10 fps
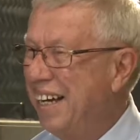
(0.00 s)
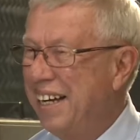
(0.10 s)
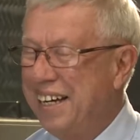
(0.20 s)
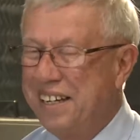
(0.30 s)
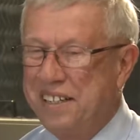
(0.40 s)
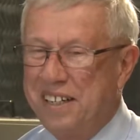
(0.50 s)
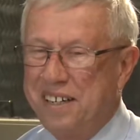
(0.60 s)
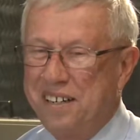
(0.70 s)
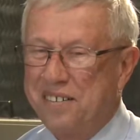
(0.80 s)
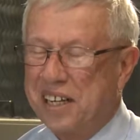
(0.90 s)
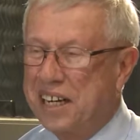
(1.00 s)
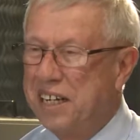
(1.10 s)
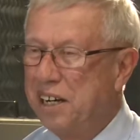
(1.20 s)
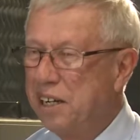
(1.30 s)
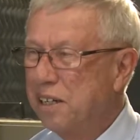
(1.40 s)
bicycles. You know the
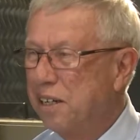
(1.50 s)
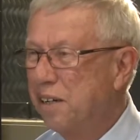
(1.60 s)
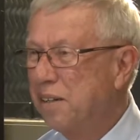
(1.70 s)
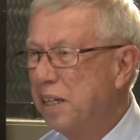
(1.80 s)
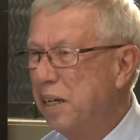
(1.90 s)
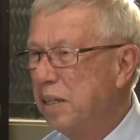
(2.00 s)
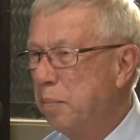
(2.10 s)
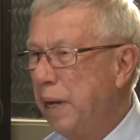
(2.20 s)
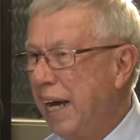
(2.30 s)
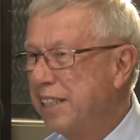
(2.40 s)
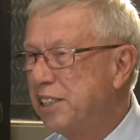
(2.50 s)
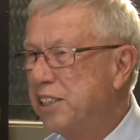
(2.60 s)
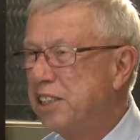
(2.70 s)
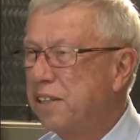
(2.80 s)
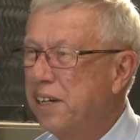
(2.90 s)
color, the, the
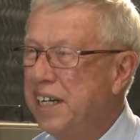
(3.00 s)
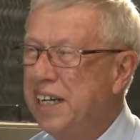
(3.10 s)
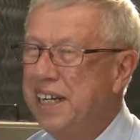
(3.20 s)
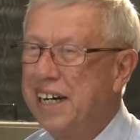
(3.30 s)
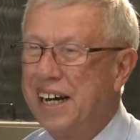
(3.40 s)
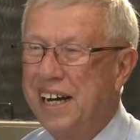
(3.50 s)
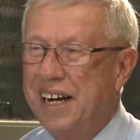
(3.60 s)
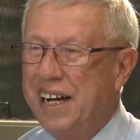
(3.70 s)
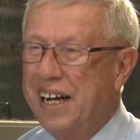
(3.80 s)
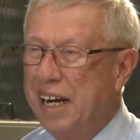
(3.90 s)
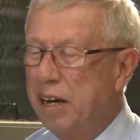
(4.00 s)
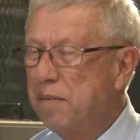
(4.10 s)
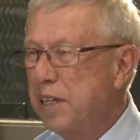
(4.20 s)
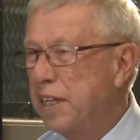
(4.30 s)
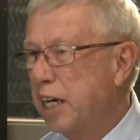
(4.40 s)
pageantry, uh,
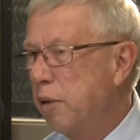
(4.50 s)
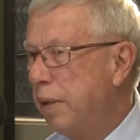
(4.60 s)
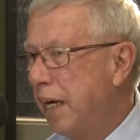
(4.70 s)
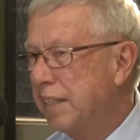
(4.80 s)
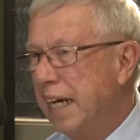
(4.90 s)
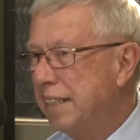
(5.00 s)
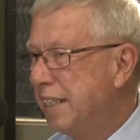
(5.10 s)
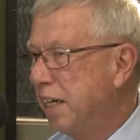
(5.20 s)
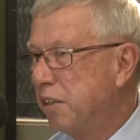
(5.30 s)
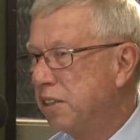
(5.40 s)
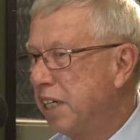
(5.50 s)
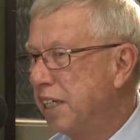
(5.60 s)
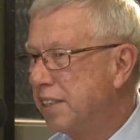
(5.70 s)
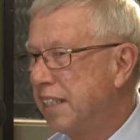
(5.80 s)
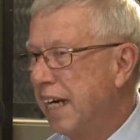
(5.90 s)
everything about that tells
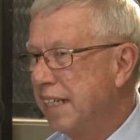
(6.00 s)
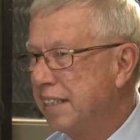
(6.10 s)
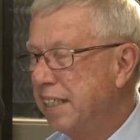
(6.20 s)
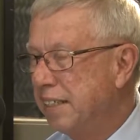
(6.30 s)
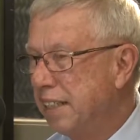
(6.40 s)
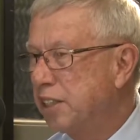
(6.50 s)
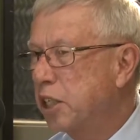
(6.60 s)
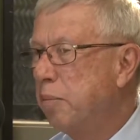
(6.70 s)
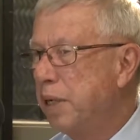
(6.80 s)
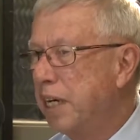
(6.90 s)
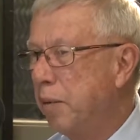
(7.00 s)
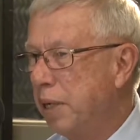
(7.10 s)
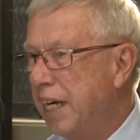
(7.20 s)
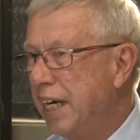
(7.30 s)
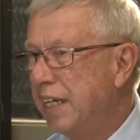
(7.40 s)
us that uh, this could become
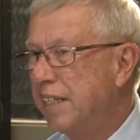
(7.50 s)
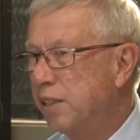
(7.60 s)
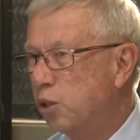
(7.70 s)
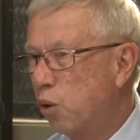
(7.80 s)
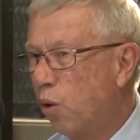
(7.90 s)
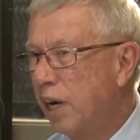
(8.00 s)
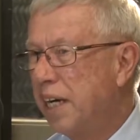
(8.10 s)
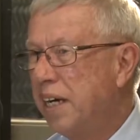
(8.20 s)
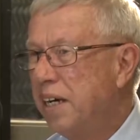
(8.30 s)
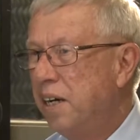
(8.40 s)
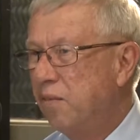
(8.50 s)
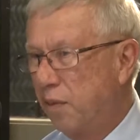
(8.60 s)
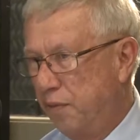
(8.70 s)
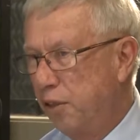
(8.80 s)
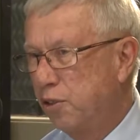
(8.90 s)
a hit in Troy for
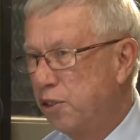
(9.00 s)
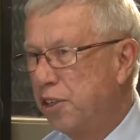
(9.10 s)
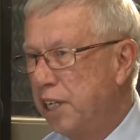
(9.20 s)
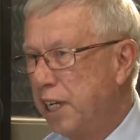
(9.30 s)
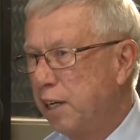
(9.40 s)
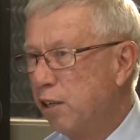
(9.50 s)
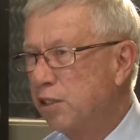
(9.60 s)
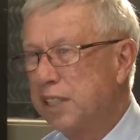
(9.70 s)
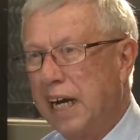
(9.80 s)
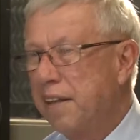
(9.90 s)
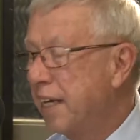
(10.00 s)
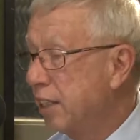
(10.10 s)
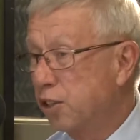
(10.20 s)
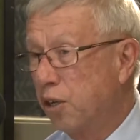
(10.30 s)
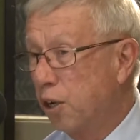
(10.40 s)
future years. I think
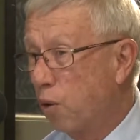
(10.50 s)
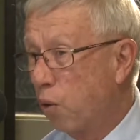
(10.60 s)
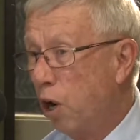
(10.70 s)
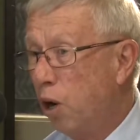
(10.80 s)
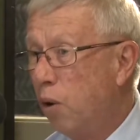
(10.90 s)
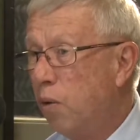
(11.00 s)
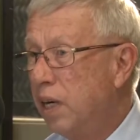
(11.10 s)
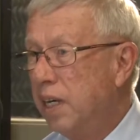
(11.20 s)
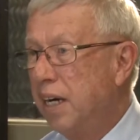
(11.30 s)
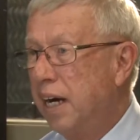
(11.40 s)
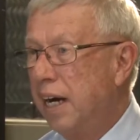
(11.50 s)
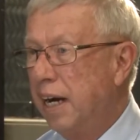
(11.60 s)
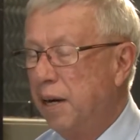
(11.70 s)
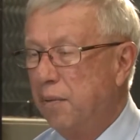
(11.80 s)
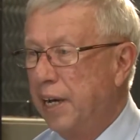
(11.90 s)
it's going to grow.
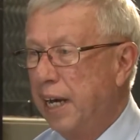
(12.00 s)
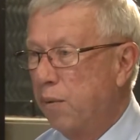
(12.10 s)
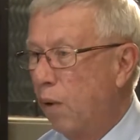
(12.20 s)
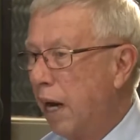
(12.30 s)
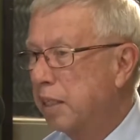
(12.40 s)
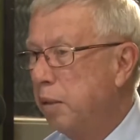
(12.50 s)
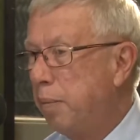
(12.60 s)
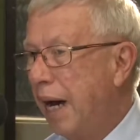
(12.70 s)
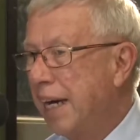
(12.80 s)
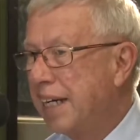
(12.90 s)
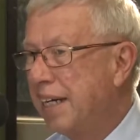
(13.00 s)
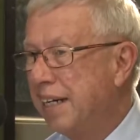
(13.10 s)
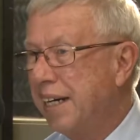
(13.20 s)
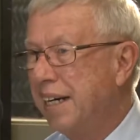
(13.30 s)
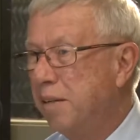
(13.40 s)
Uh, we had Rock the Bike
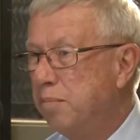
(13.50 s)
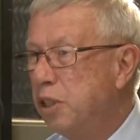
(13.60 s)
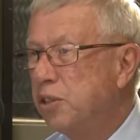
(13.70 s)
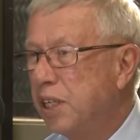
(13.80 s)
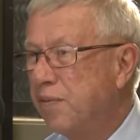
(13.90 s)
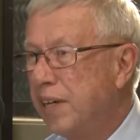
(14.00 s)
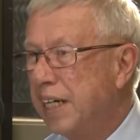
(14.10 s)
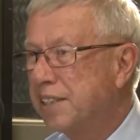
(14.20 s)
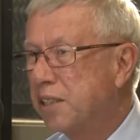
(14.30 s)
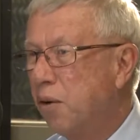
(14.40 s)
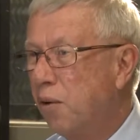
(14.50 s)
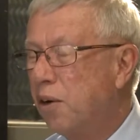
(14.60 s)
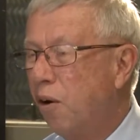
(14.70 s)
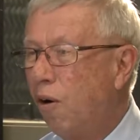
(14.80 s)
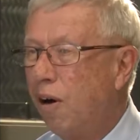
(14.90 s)
uh, Music Fest
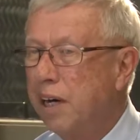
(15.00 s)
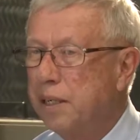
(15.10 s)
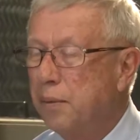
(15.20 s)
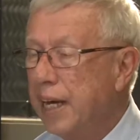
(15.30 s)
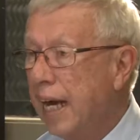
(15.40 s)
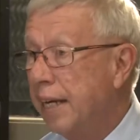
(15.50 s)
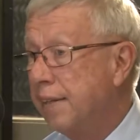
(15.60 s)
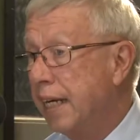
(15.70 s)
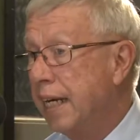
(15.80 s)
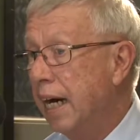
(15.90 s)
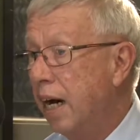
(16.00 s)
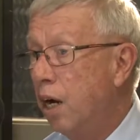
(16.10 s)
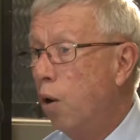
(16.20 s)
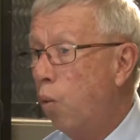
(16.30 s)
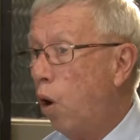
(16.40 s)
going on, and we had the uh,
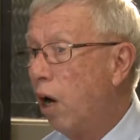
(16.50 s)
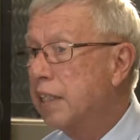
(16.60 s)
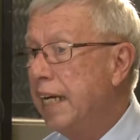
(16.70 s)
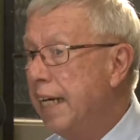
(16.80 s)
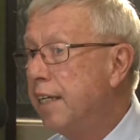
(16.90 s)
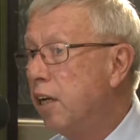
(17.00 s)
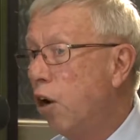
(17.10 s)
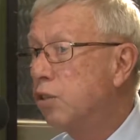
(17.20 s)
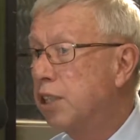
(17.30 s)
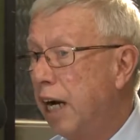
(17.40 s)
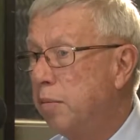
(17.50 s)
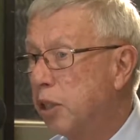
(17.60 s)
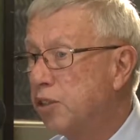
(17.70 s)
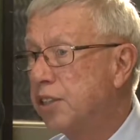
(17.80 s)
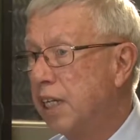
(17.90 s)
Walk to End
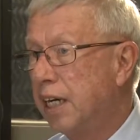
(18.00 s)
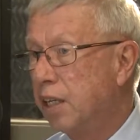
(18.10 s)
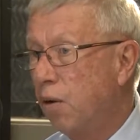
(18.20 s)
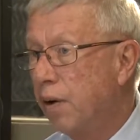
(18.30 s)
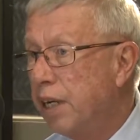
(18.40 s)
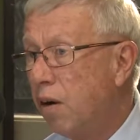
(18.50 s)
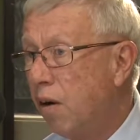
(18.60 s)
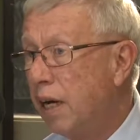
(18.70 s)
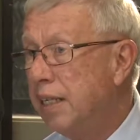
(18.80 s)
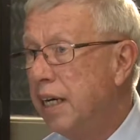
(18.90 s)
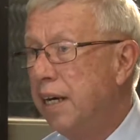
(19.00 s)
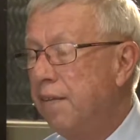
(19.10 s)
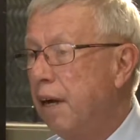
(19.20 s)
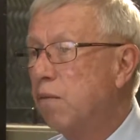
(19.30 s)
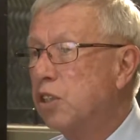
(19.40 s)
Alzheimer's uh, going on.
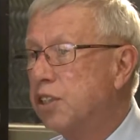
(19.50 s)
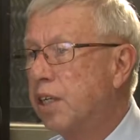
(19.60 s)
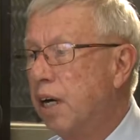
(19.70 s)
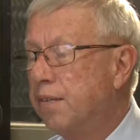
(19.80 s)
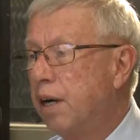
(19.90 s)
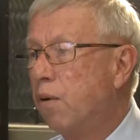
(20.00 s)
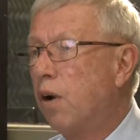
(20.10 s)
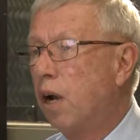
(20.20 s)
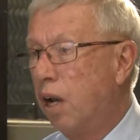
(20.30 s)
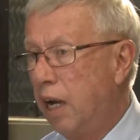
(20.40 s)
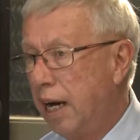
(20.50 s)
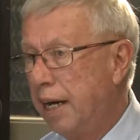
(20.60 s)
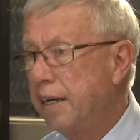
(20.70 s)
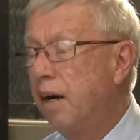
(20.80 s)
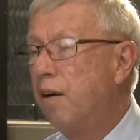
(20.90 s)
There was there were a
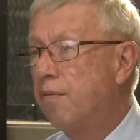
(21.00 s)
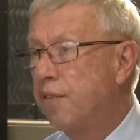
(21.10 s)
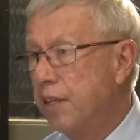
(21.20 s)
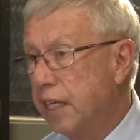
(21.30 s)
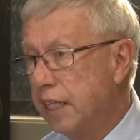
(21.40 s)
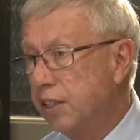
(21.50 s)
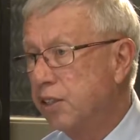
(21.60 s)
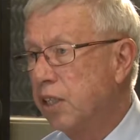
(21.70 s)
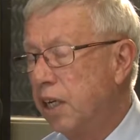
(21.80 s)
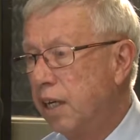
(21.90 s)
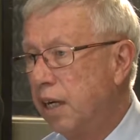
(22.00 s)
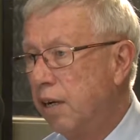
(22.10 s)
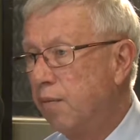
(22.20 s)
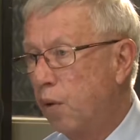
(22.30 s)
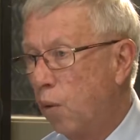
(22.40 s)
lot of things,
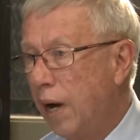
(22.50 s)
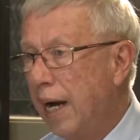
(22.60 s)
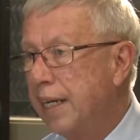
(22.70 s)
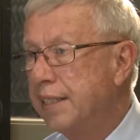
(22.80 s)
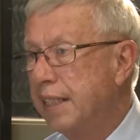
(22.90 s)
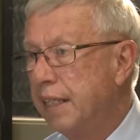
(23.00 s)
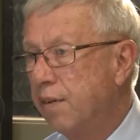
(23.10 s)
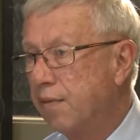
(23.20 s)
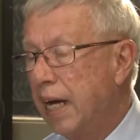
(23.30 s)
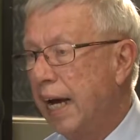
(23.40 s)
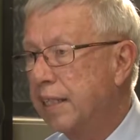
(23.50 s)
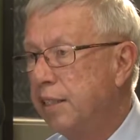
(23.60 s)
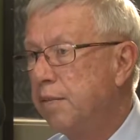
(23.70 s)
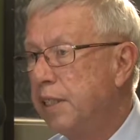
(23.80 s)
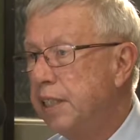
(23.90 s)
uh, a variety of
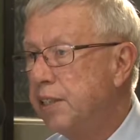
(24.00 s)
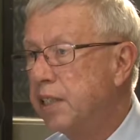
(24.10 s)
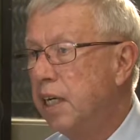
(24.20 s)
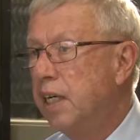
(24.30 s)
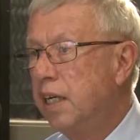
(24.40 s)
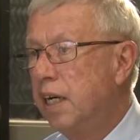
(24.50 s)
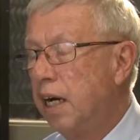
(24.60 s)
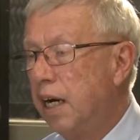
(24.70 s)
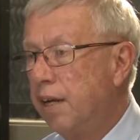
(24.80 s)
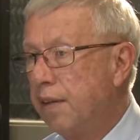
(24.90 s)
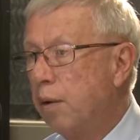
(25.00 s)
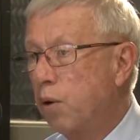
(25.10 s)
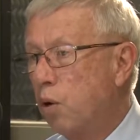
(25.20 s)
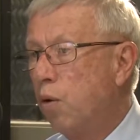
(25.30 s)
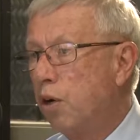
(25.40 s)
activities uh, that
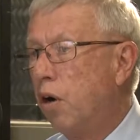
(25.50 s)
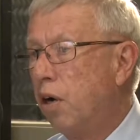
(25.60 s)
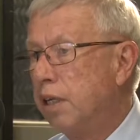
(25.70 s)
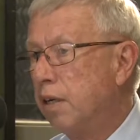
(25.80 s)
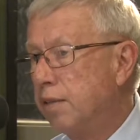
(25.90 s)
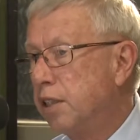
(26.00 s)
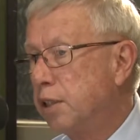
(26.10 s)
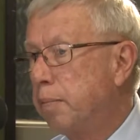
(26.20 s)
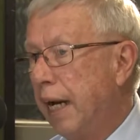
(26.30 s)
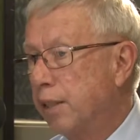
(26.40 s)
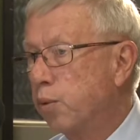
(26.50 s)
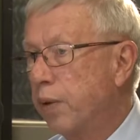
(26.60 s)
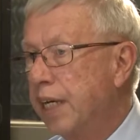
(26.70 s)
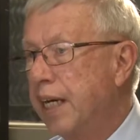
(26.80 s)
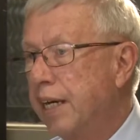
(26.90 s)
were going on on this past
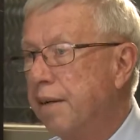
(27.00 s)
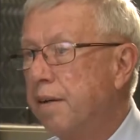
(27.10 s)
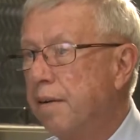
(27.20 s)
weekend.